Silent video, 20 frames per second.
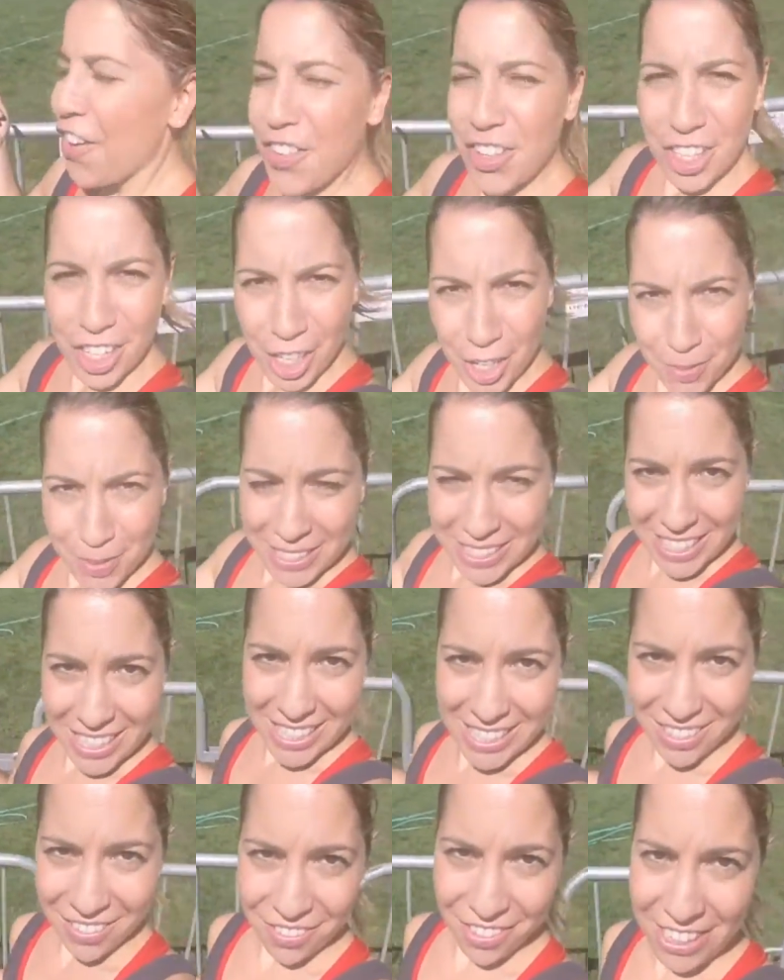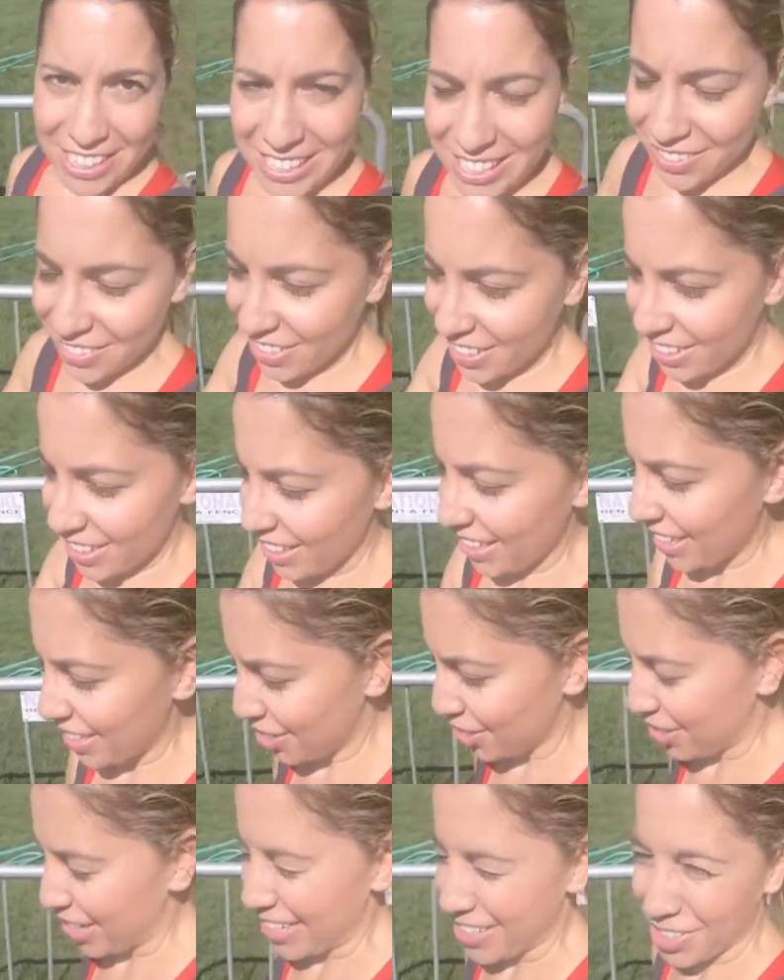for the Global Citizen Festival,
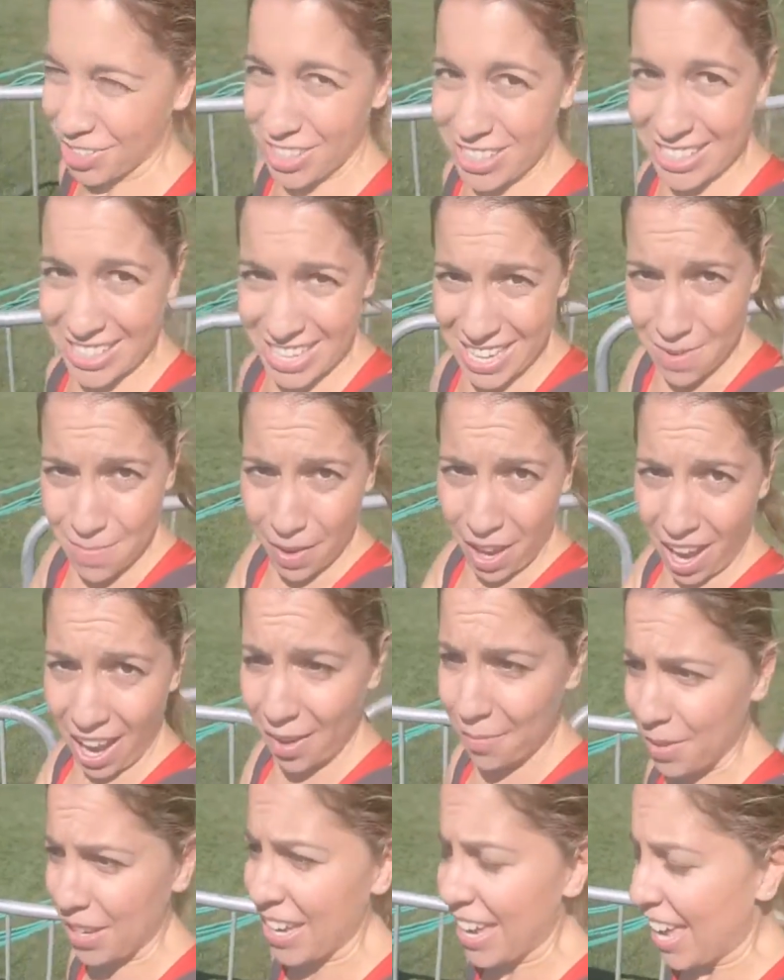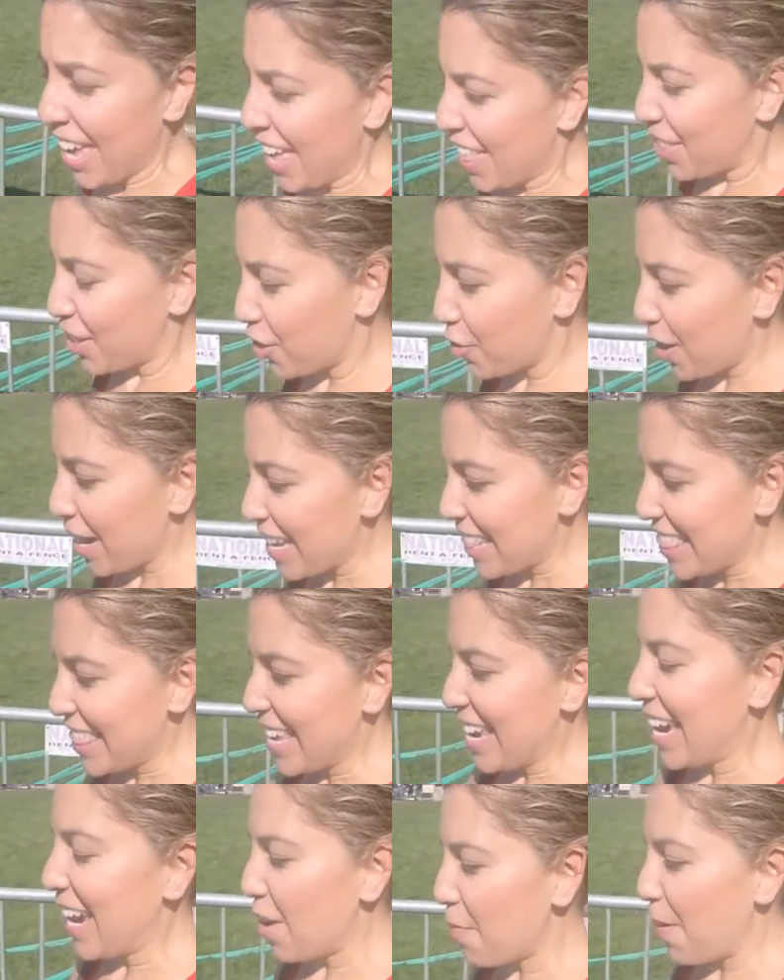as you can see behind me. The great
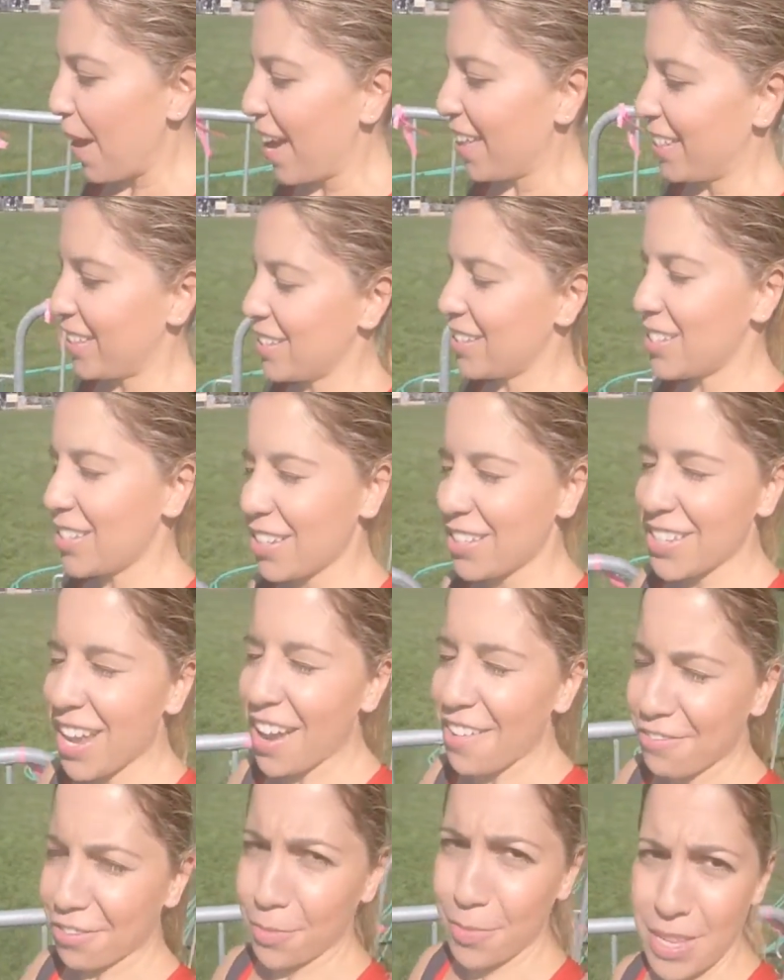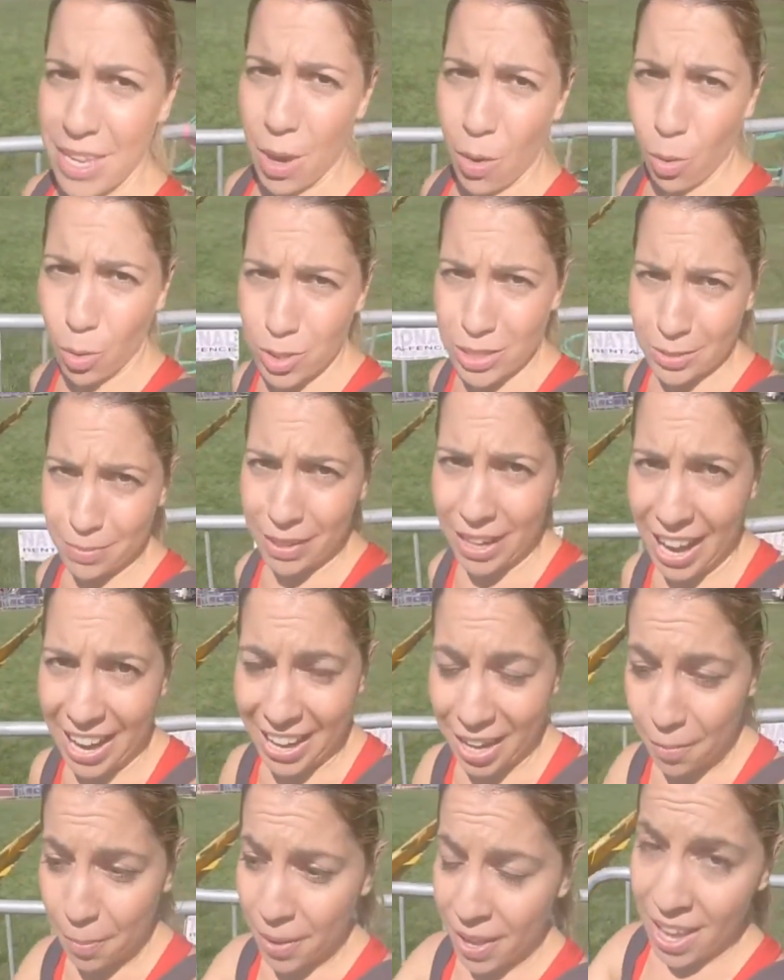thing about this, aside from the awesome
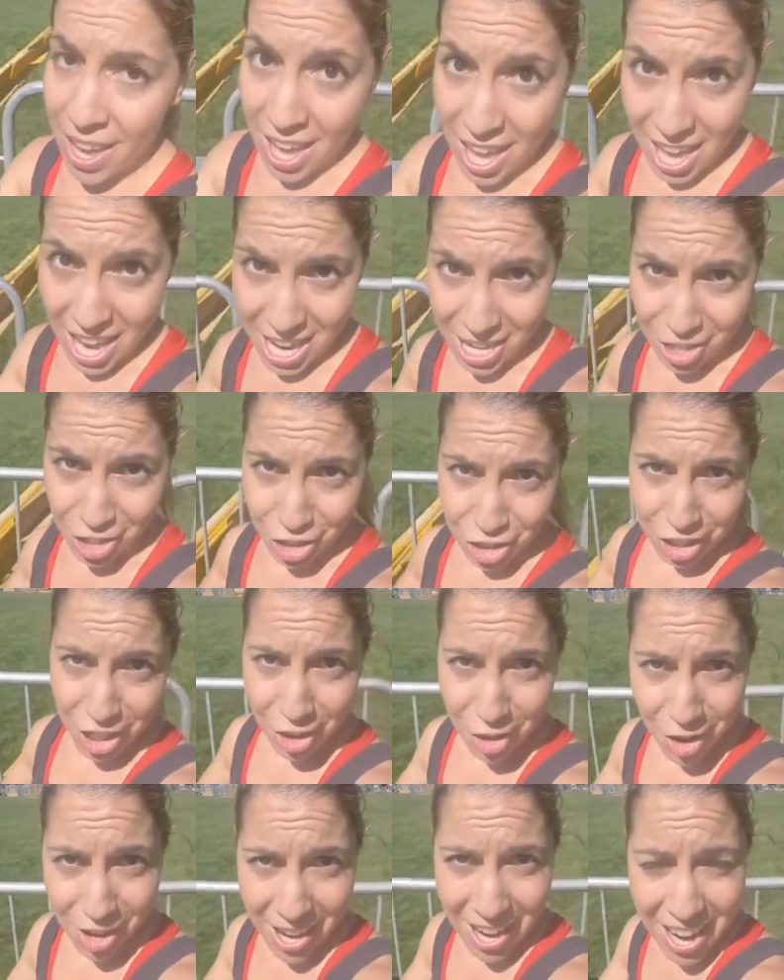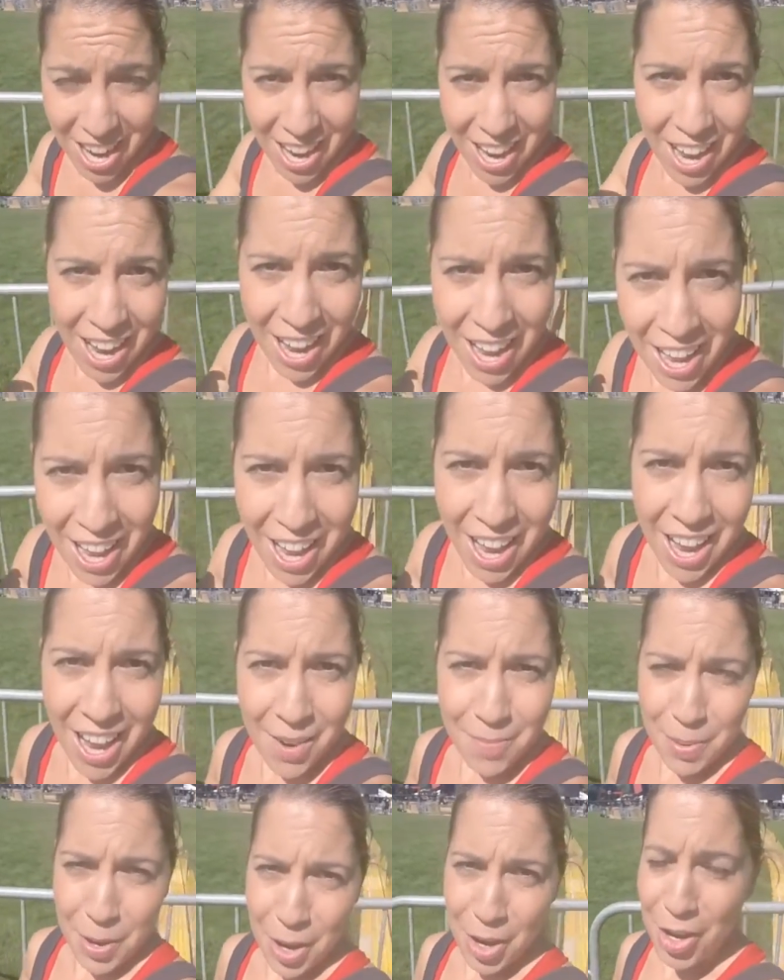lineup, Ed Sheeran,
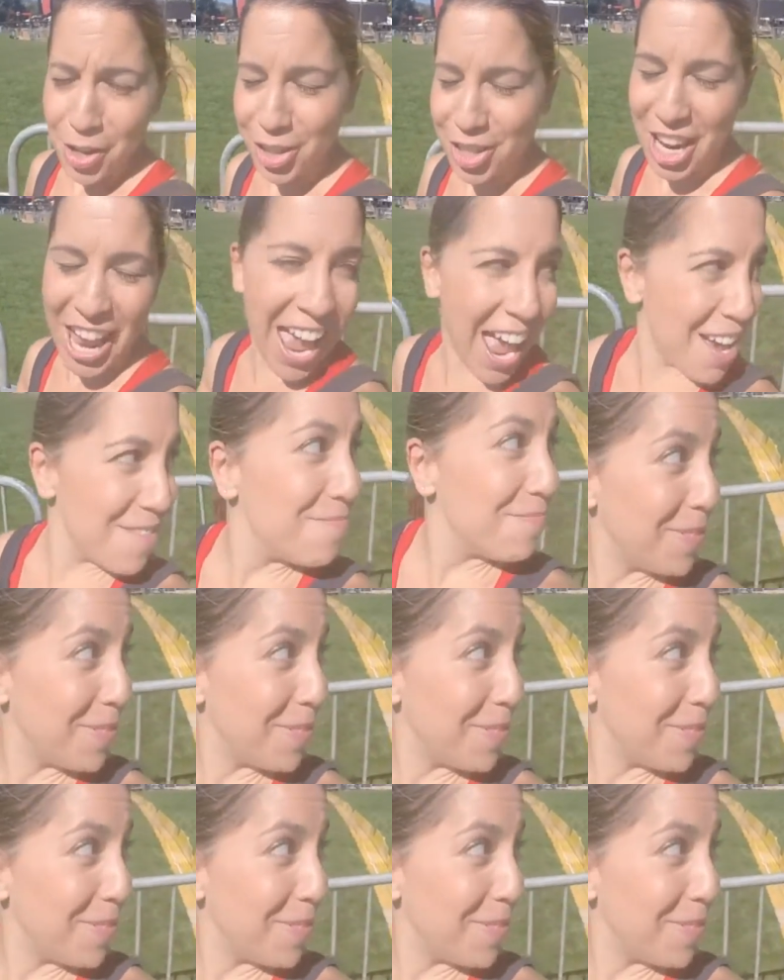Pearl Jam,